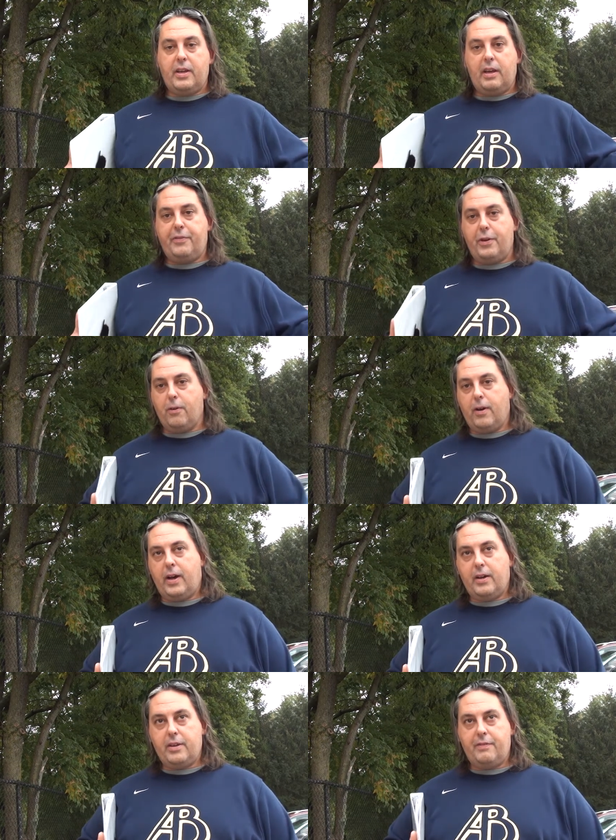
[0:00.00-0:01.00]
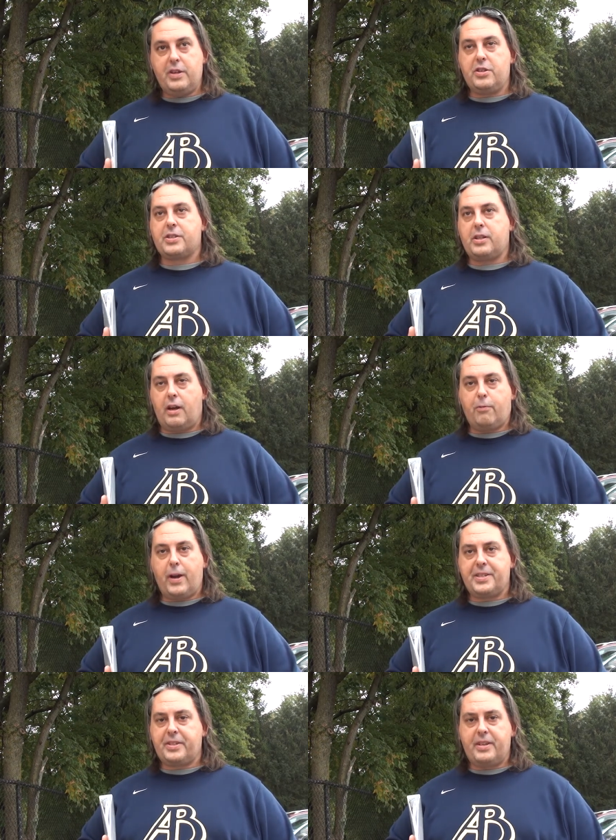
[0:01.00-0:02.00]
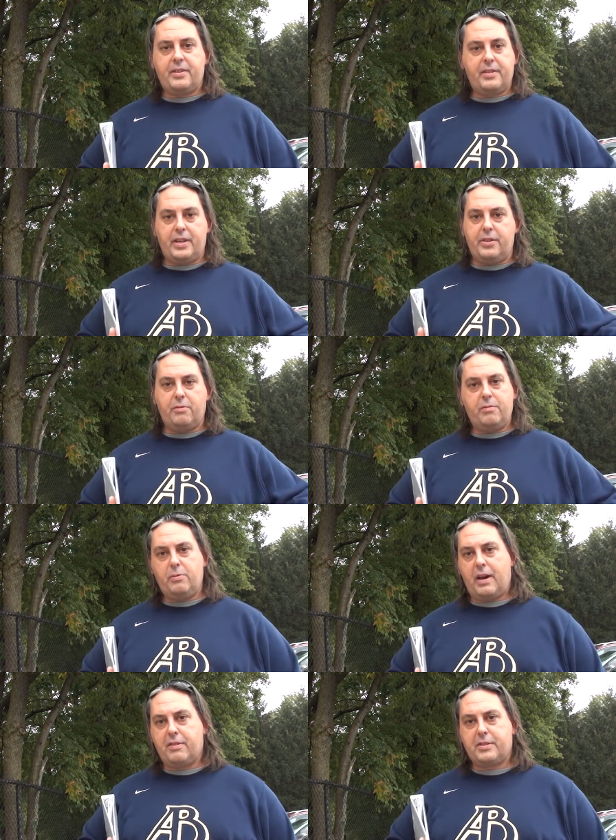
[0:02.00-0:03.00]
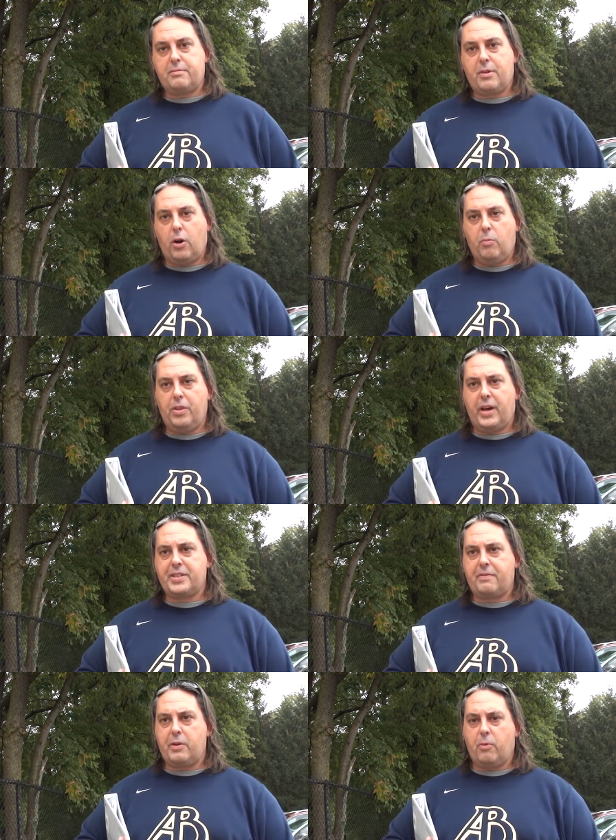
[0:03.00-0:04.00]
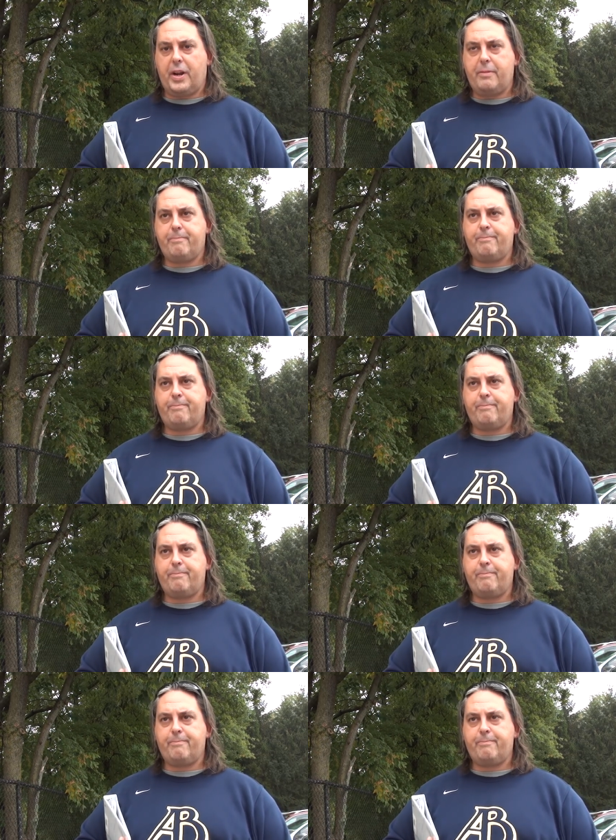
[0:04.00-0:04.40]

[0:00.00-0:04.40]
if you're uh, if you just love wrestling, then you you have a home with us if you want it.